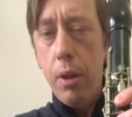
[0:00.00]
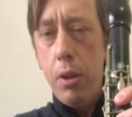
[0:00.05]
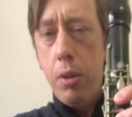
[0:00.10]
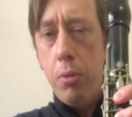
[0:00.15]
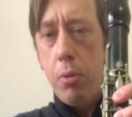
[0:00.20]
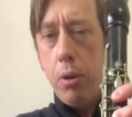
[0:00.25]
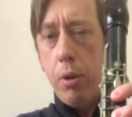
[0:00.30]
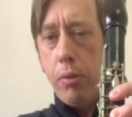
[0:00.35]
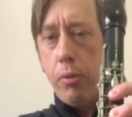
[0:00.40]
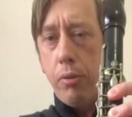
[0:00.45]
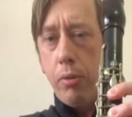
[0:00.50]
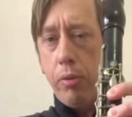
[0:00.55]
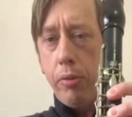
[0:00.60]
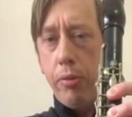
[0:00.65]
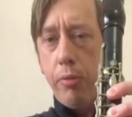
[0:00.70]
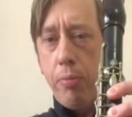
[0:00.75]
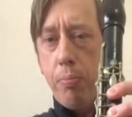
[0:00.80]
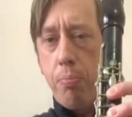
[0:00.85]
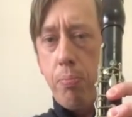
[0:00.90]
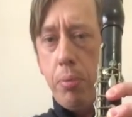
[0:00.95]
you want to sort
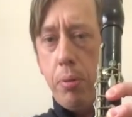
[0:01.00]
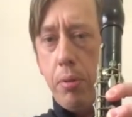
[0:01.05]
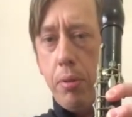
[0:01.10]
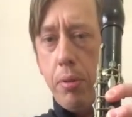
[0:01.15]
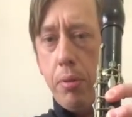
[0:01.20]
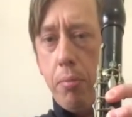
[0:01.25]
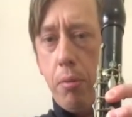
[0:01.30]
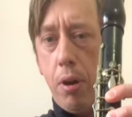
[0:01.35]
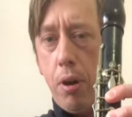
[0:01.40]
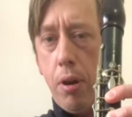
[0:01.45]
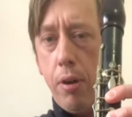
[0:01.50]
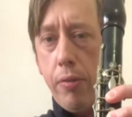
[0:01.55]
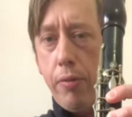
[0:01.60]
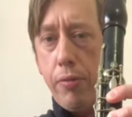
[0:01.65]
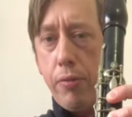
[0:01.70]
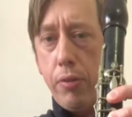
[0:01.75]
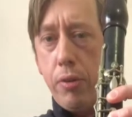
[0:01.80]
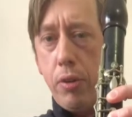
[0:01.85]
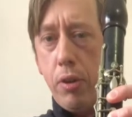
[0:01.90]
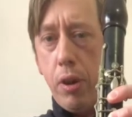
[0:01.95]
of pull them
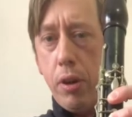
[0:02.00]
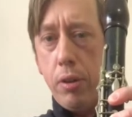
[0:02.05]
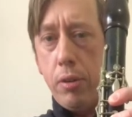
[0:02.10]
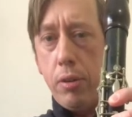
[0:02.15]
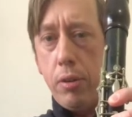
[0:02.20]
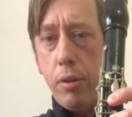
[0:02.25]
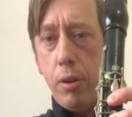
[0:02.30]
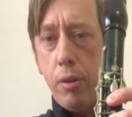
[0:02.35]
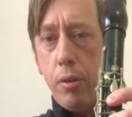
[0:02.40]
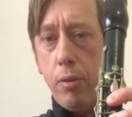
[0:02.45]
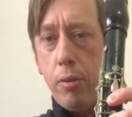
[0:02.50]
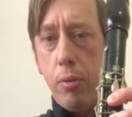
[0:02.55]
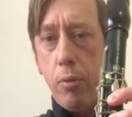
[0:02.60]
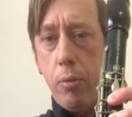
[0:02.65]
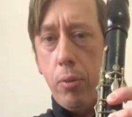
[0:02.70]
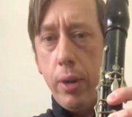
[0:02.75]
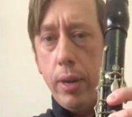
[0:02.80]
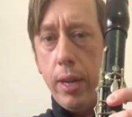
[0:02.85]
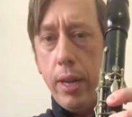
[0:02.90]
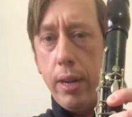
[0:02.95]
off, not
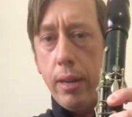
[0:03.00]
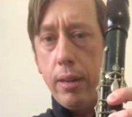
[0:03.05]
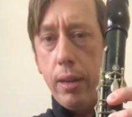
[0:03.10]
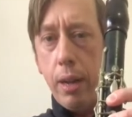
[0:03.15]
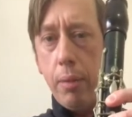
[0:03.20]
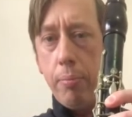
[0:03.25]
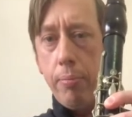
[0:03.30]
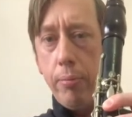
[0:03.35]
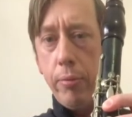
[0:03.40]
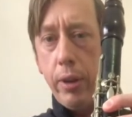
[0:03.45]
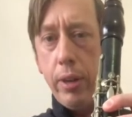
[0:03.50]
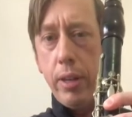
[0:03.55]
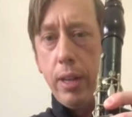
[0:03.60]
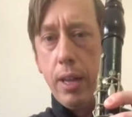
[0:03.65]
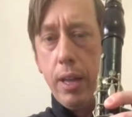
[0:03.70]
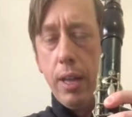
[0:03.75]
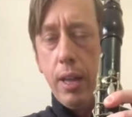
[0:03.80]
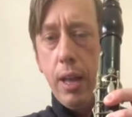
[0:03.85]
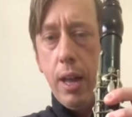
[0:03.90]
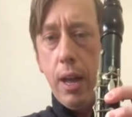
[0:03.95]
one at a time,
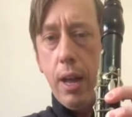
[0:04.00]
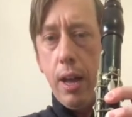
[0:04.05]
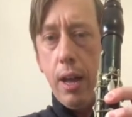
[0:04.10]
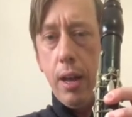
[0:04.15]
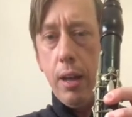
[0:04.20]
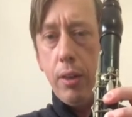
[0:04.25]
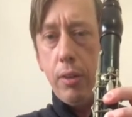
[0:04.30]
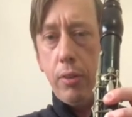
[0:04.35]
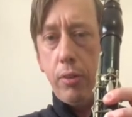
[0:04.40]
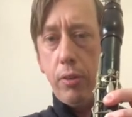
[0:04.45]
right?